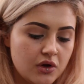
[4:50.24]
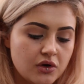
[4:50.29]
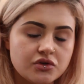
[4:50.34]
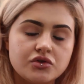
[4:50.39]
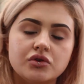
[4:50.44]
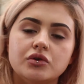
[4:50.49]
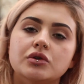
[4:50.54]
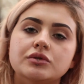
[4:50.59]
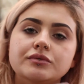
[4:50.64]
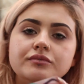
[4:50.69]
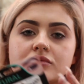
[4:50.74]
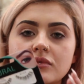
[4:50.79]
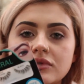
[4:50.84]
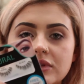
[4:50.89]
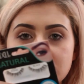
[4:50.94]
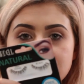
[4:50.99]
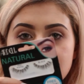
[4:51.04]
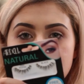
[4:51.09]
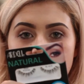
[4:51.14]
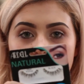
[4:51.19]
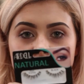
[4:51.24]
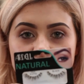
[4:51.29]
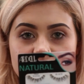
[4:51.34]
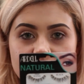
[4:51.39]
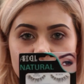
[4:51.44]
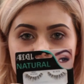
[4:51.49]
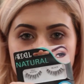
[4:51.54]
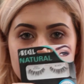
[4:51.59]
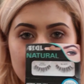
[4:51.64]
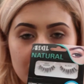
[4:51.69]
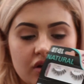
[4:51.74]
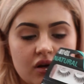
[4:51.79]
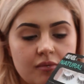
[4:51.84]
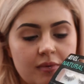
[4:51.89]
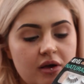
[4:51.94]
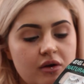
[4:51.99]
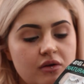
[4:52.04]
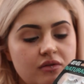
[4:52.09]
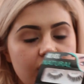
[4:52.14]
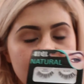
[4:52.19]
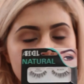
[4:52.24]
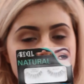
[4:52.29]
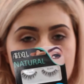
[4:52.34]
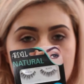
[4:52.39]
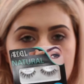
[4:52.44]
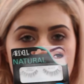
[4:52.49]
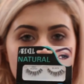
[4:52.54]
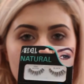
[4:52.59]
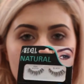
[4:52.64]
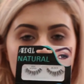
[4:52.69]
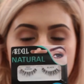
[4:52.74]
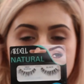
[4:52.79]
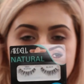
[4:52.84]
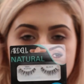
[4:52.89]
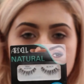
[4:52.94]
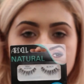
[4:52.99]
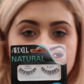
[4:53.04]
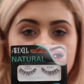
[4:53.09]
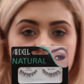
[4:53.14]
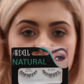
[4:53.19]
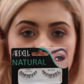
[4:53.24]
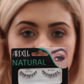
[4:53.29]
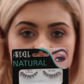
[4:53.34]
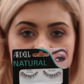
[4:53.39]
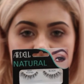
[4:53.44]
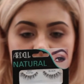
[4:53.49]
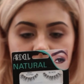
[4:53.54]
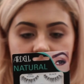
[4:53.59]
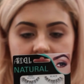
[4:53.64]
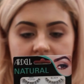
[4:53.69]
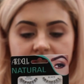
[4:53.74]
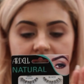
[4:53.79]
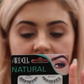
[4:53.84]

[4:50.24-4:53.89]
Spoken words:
So these are the lashes I was talking about. These are the Arndale Demi Wispies.